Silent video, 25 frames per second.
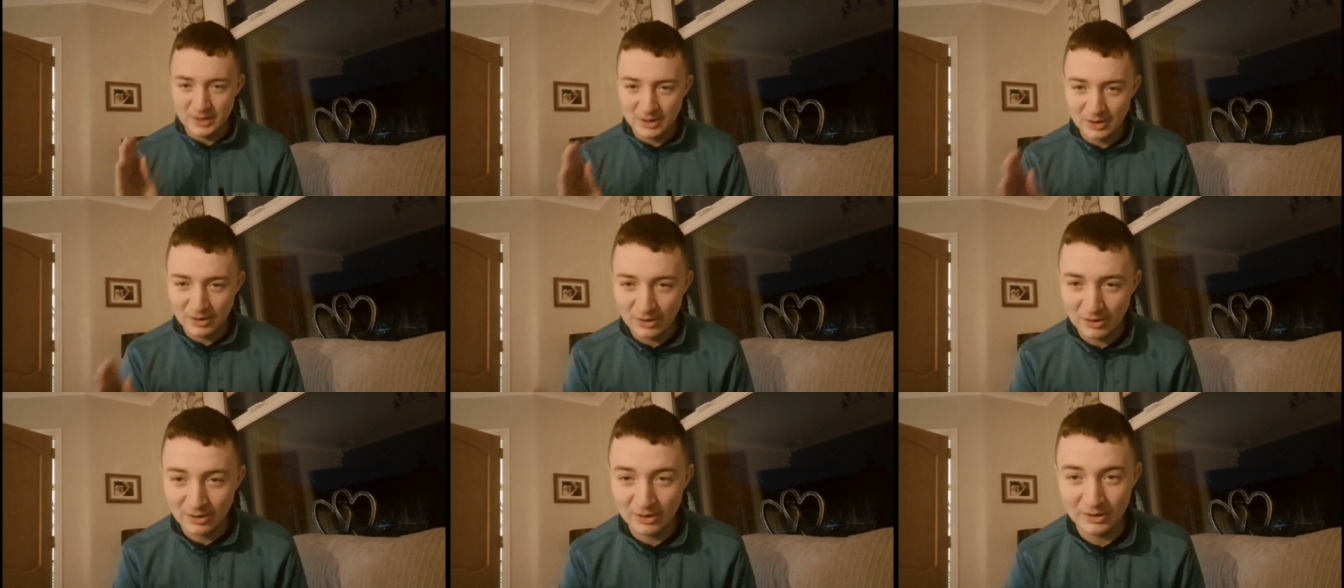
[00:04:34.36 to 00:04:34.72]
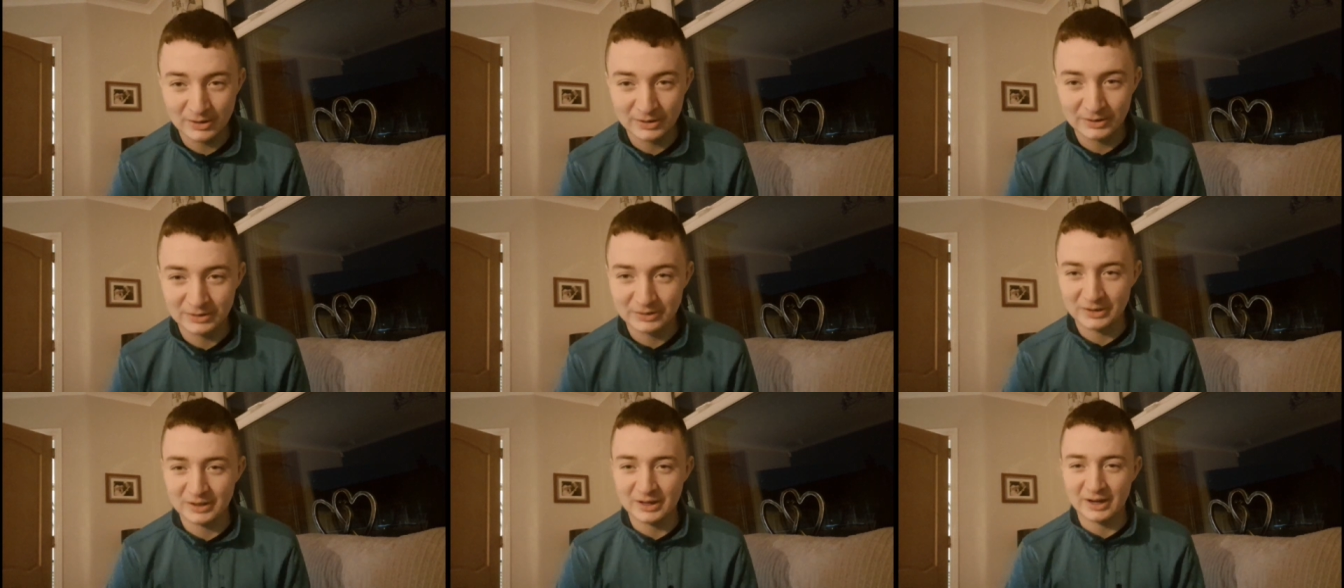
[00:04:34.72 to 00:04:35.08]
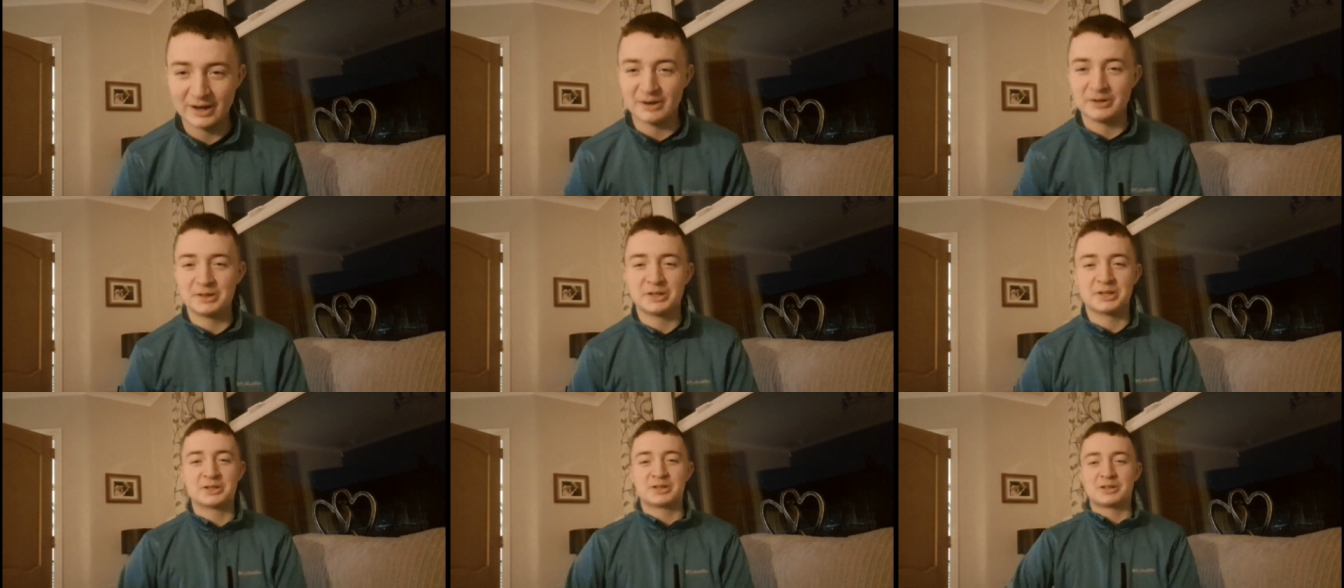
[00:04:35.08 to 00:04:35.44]
out of the
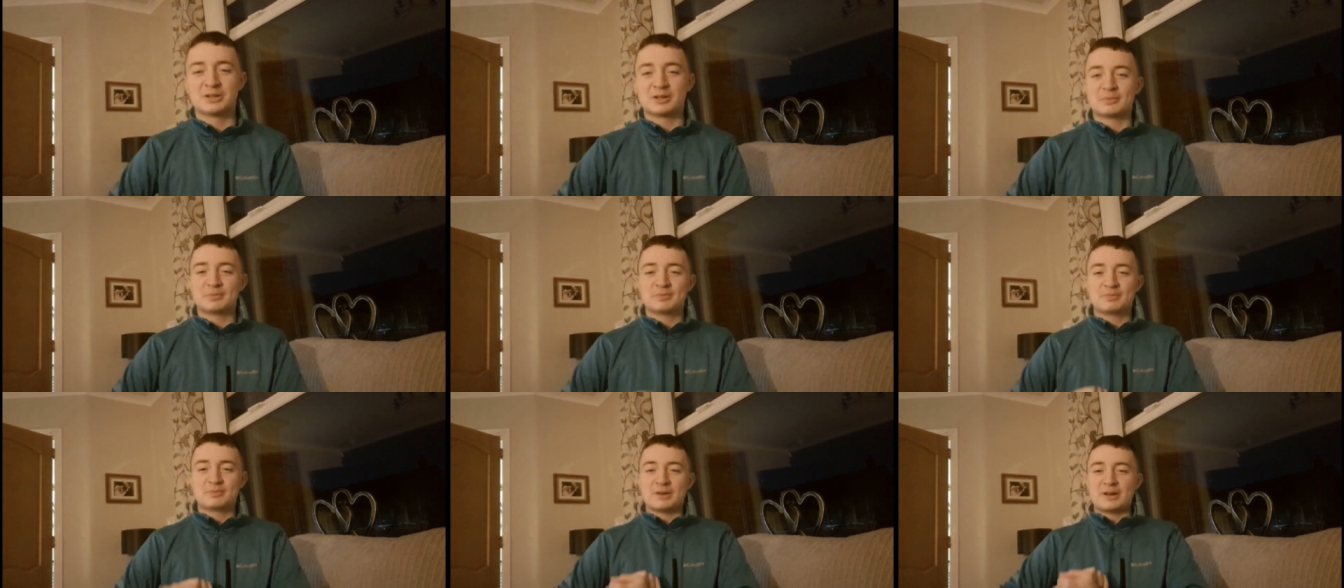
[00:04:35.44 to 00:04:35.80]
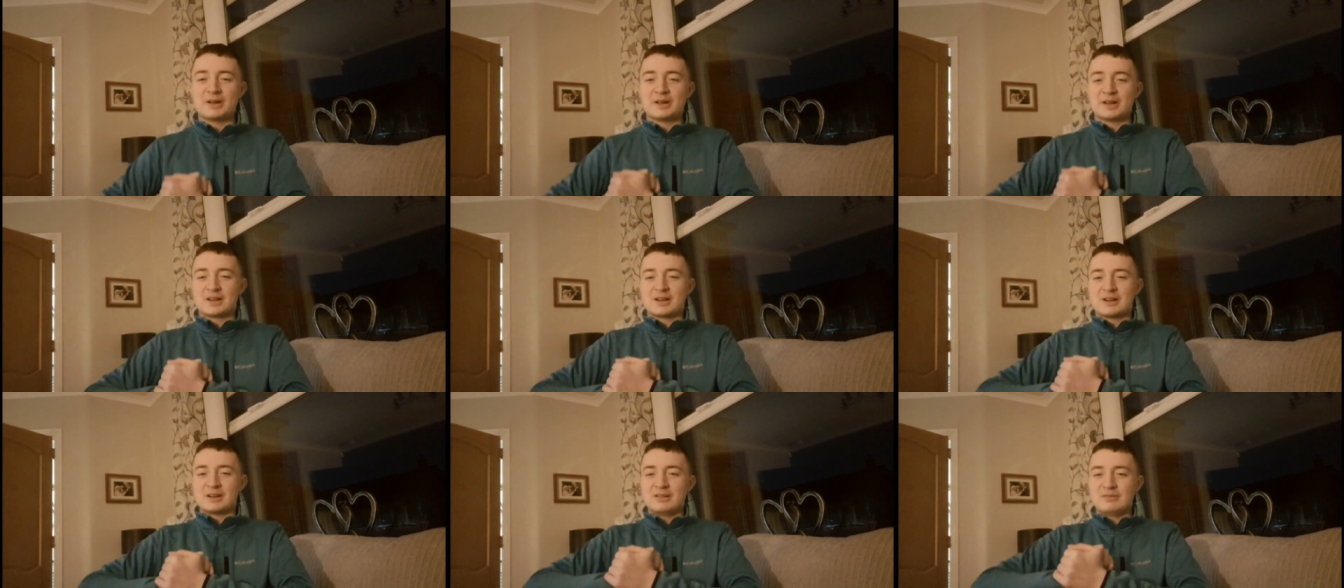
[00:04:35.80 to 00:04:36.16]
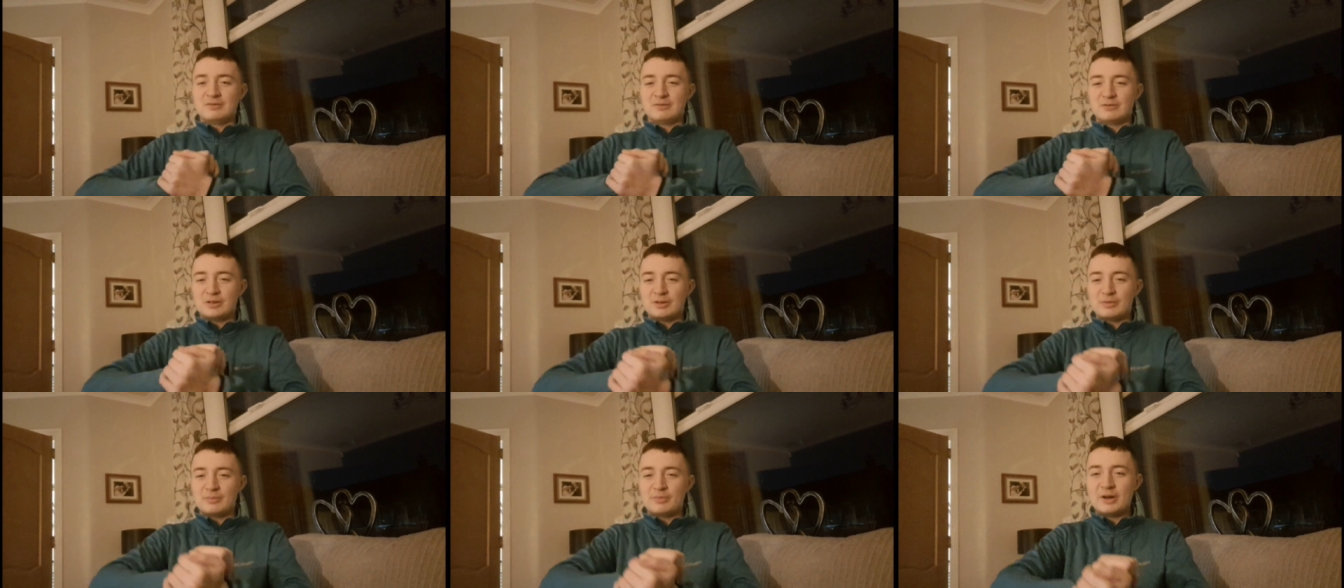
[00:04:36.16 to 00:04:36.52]
Irish Cup by
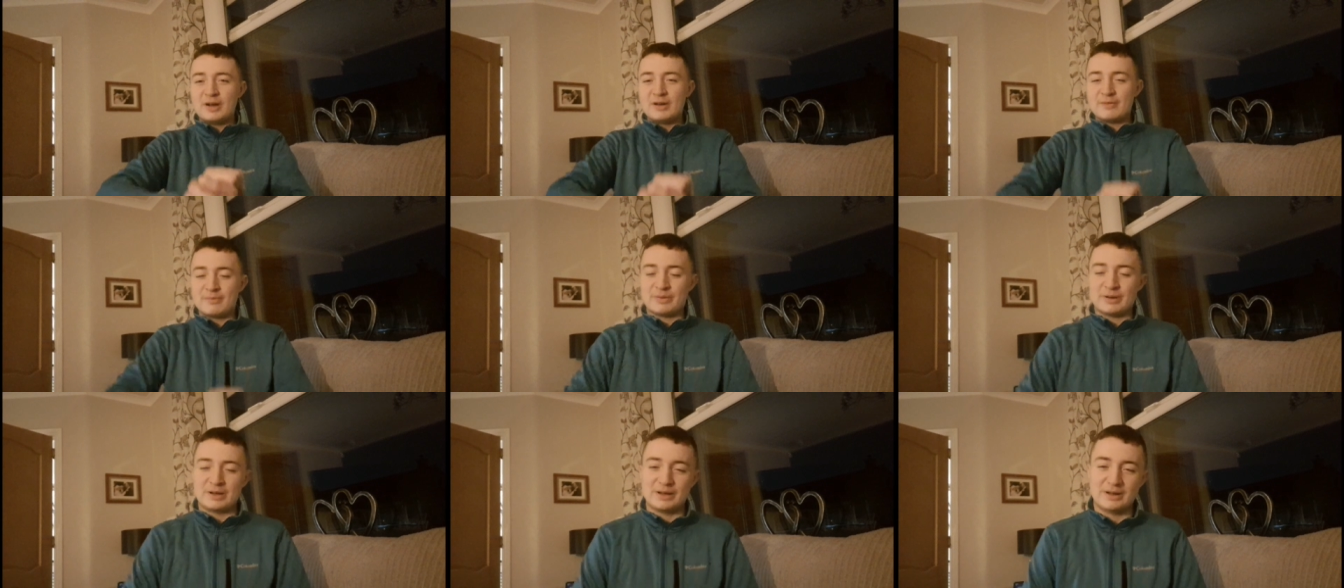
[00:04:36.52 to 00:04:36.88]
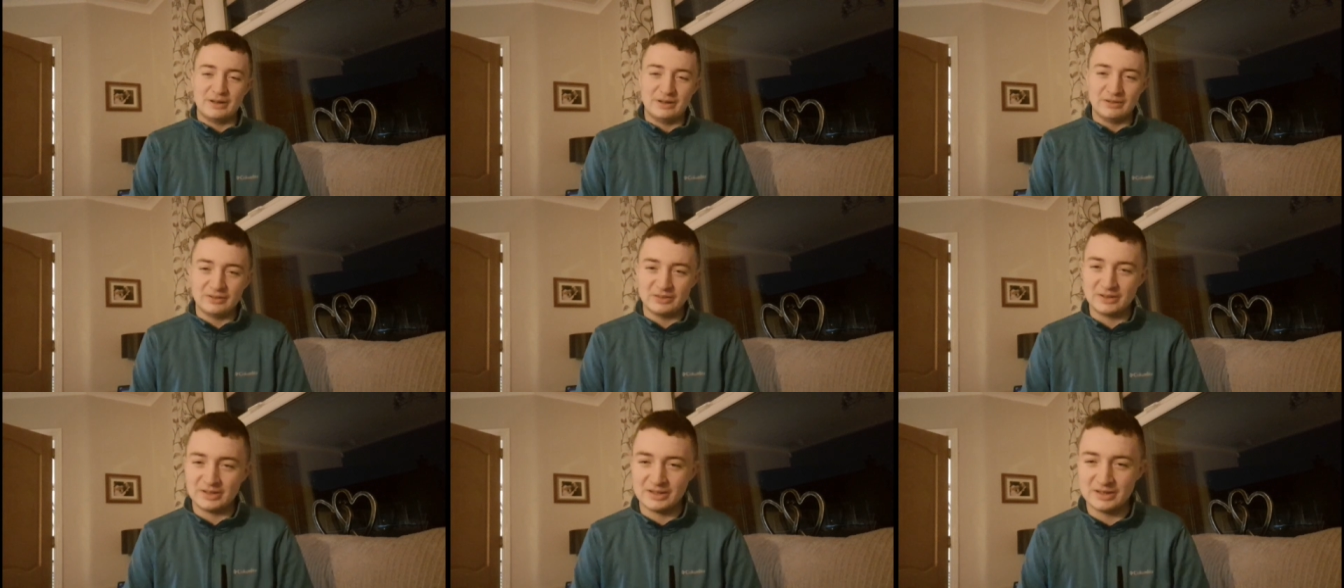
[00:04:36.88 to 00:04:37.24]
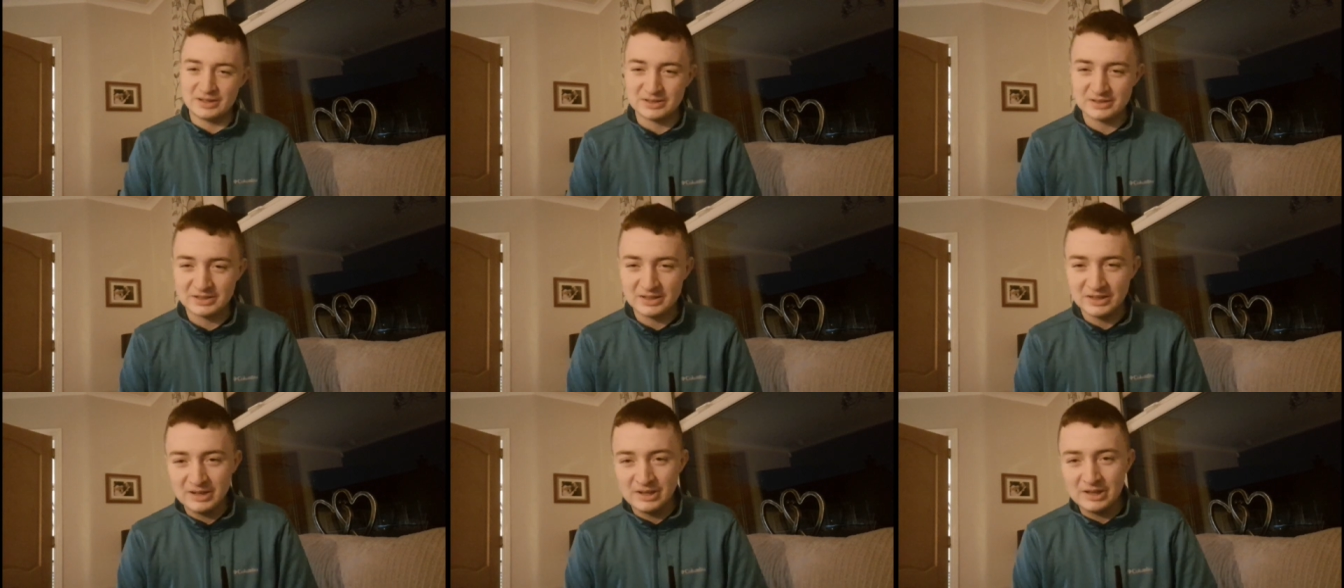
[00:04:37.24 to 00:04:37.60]
Clonmel by penalties,